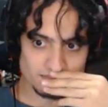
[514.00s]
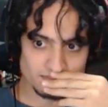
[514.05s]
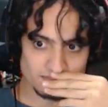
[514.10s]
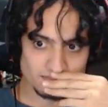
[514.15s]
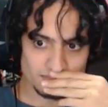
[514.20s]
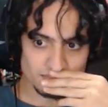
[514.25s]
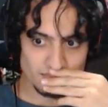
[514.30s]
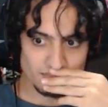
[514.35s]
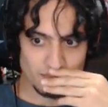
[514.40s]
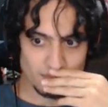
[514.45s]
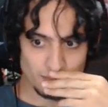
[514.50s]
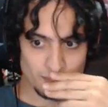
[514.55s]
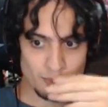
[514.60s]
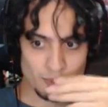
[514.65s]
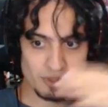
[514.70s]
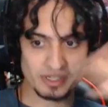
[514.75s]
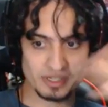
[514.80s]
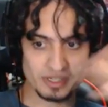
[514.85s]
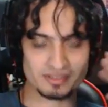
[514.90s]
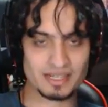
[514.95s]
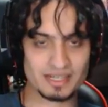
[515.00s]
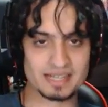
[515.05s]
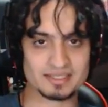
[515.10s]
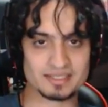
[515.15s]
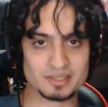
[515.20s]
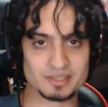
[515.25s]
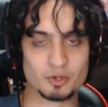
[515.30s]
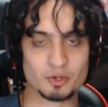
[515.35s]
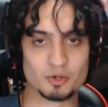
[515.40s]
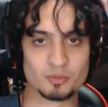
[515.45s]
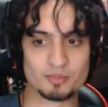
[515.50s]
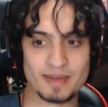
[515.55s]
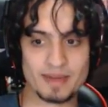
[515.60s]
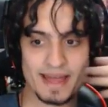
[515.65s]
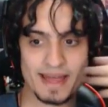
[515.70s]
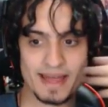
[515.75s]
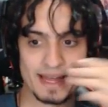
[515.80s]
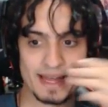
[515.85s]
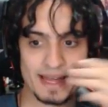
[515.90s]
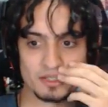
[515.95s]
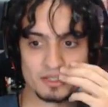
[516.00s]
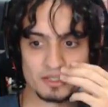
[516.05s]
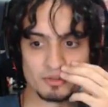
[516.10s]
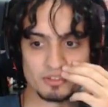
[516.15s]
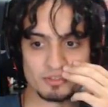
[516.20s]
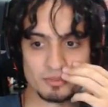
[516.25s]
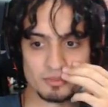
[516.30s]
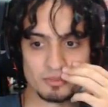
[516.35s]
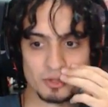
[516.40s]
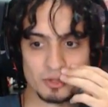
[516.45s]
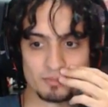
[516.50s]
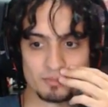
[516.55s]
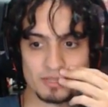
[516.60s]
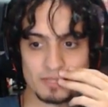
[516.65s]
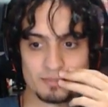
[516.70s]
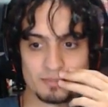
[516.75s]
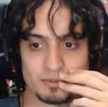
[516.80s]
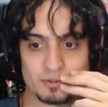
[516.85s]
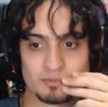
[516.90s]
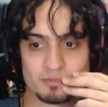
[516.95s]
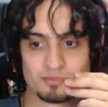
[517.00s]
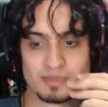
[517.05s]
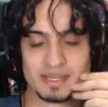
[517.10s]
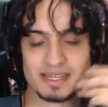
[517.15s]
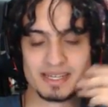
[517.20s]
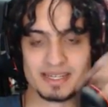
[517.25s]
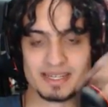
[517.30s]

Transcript: the point is not to hold back, you know, smaller people, but it